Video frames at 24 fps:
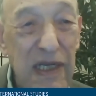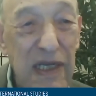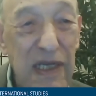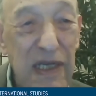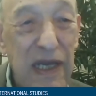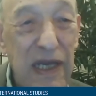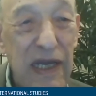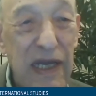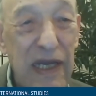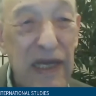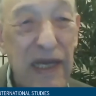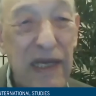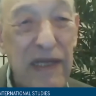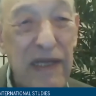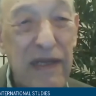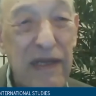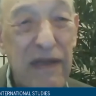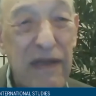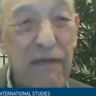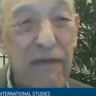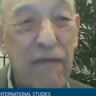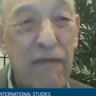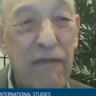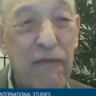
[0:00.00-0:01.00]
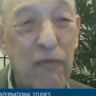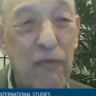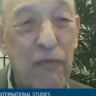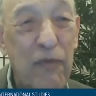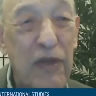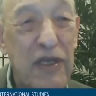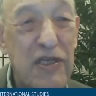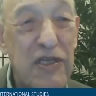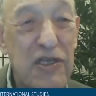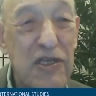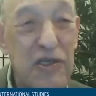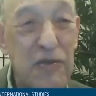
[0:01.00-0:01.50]
And from
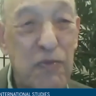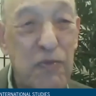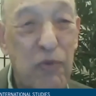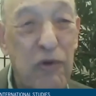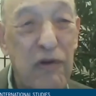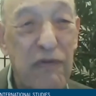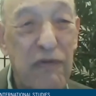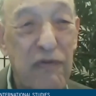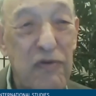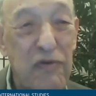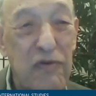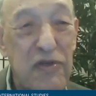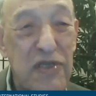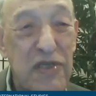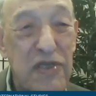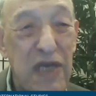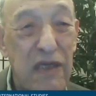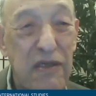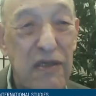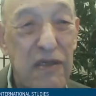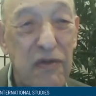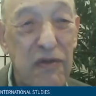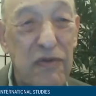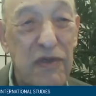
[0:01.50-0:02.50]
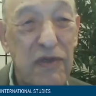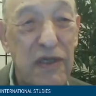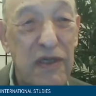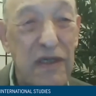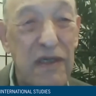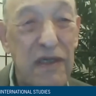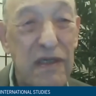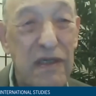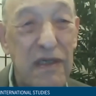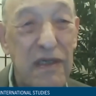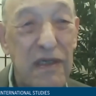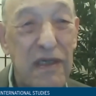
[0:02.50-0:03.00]
Nixon's point of view, Sato
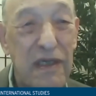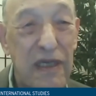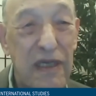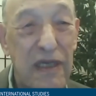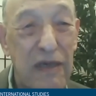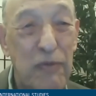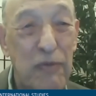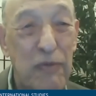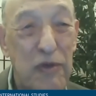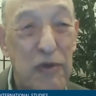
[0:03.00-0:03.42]
didn't keep his